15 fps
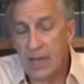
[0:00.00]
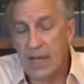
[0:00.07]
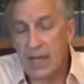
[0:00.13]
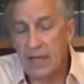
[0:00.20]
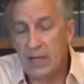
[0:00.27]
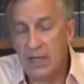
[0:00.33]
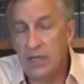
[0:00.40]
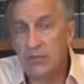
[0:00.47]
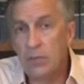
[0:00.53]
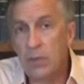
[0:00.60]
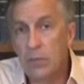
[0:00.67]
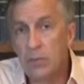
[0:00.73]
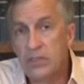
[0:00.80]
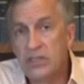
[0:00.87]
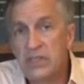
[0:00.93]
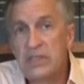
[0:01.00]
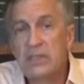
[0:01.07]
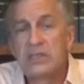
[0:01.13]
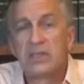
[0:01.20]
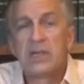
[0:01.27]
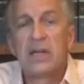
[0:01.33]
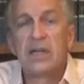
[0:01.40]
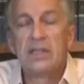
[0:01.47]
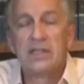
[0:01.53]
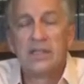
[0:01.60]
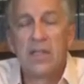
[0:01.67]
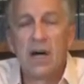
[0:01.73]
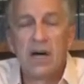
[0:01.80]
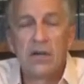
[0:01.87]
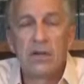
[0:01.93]
and if what we see inside is
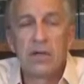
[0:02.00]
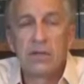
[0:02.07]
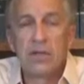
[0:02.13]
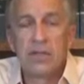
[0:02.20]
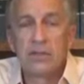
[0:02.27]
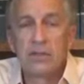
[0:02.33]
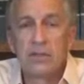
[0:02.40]
not